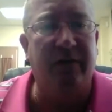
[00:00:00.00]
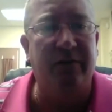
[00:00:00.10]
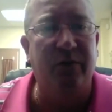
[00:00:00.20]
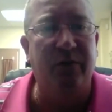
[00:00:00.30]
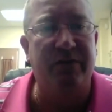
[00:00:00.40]
and
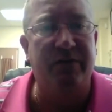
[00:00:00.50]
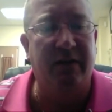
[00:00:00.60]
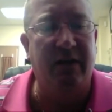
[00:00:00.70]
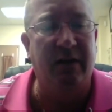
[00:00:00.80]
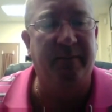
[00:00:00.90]
using
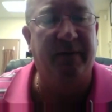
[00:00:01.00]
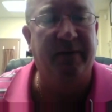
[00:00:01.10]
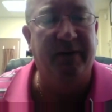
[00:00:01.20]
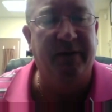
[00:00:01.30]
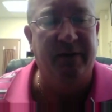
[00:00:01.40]
them
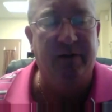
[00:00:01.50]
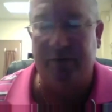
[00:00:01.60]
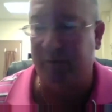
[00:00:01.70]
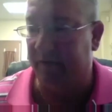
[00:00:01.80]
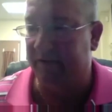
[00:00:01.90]

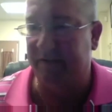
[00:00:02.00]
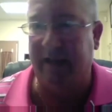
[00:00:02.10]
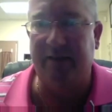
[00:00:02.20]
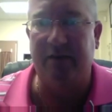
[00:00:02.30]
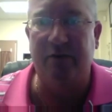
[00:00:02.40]
to
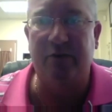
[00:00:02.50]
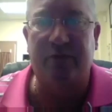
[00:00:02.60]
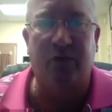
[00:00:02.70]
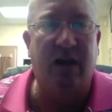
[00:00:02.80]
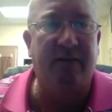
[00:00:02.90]
extend the
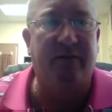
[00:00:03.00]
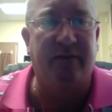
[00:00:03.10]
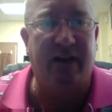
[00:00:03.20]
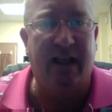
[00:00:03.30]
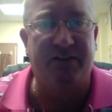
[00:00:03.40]
useful life of
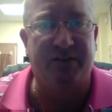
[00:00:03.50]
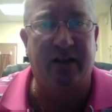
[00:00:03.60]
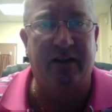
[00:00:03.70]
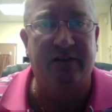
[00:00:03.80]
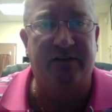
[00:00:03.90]
an
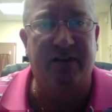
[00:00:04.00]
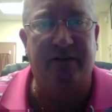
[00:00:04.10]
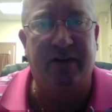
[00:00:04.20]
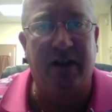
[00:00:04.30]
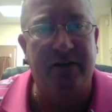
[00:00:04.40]
asset instead
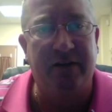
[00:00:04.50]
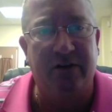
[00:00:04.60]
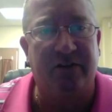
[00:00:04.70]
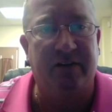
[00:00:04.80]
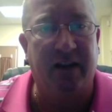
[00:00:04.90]
of 10
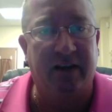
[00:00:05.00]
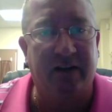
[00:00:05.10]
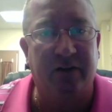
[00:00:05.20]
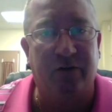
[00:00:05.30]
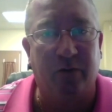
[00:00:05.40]
years and taking
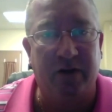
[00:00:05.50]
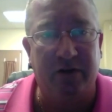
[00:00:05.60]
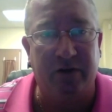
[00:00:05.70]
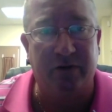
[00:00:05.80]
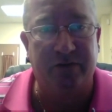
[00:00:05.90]
it to 20
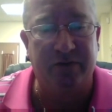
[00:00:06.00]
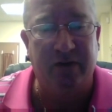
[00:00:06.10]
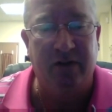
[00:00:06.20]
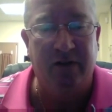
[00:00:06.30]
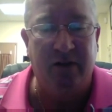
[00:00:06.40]
years.
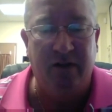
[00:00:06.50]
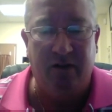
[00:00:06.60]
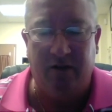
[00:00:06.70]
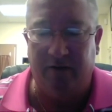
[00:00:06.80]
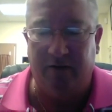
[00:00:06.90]

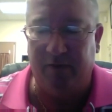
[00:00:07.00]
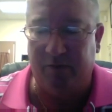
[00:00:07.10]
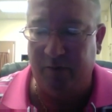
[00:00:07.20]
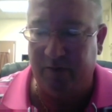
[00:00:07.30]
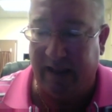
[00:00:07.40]
If you
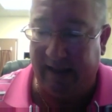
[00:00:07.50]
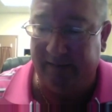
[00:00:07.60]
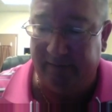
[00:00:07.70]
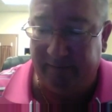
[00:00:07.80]
do that